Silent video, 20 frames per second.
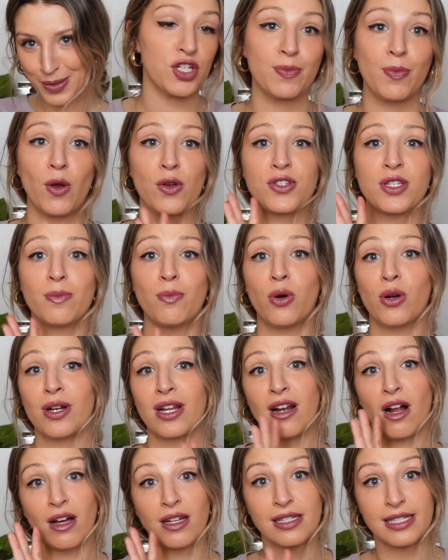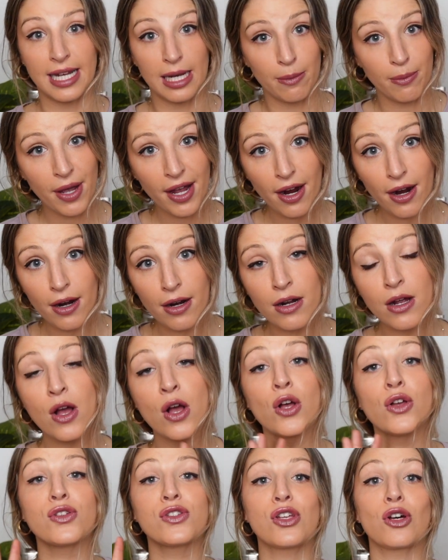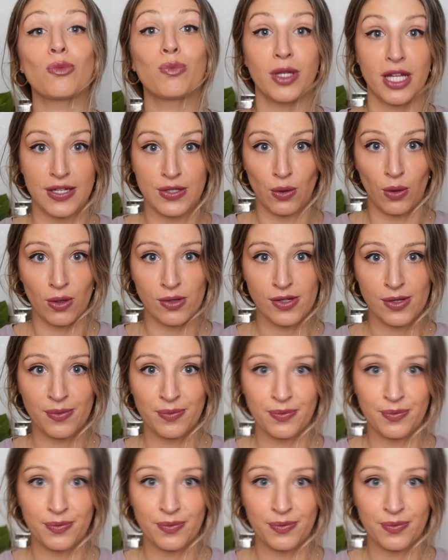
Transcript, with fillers: We're supposed to put it on damp hair, so please hold.